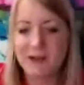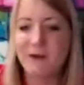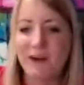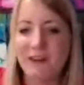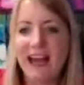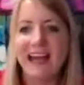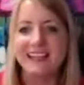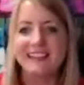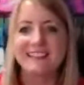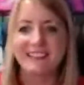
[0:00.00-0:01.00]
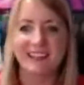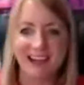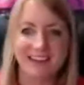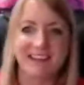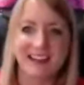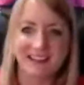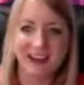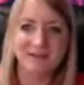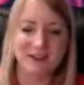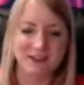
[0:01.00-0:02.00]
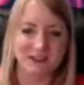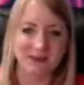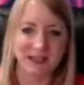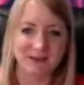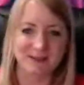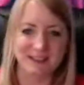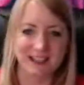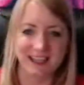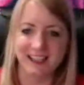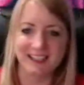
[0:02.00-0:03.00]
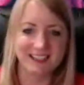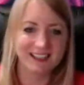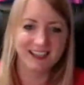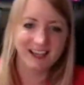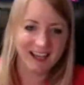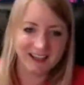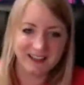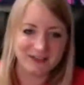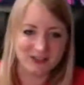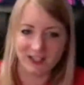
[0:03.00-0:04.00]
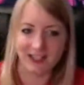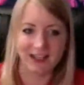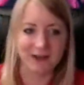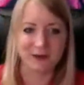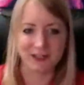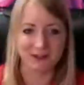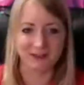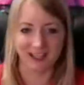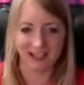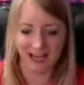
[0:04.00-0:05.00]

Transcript: what? Then that version of me was like, I don't give a shit like what you think.